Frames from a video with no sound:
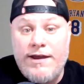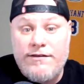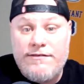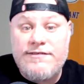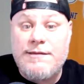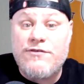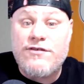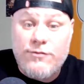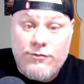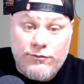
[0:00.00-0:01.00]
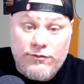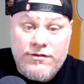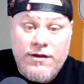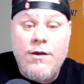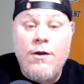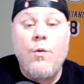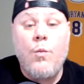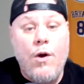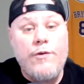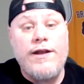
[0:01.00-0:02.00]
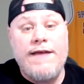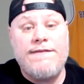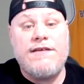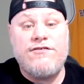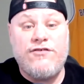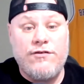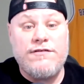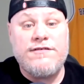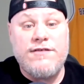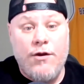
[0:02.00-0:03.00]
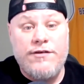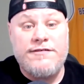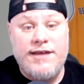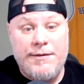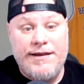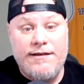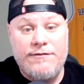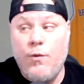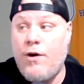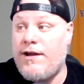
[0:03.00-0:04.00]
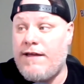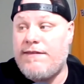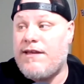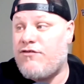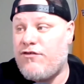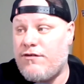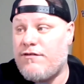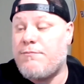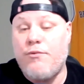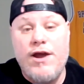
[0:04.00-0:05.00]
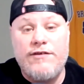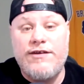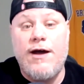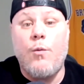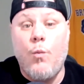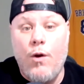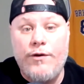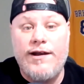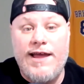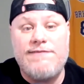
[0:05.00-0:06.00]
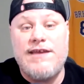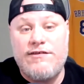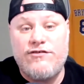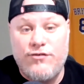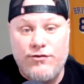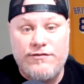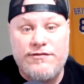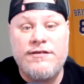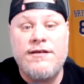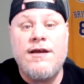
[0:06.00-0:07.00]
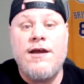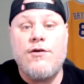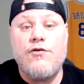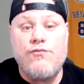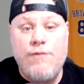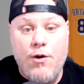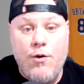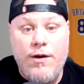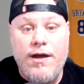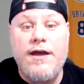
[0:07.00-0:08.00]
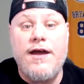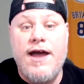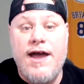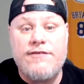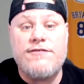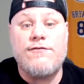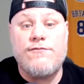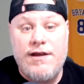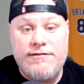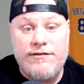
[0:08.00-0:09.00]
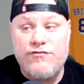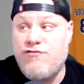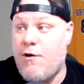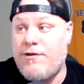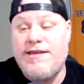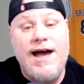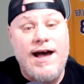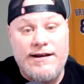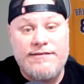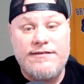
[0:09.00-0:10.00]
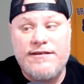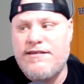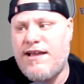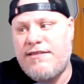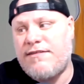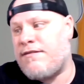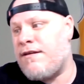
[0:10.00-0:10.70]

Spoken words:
some schools won't let their students go to seminars, won't let their students branch out, won't let their students grow as wrestlers, grow as artists. Because that's,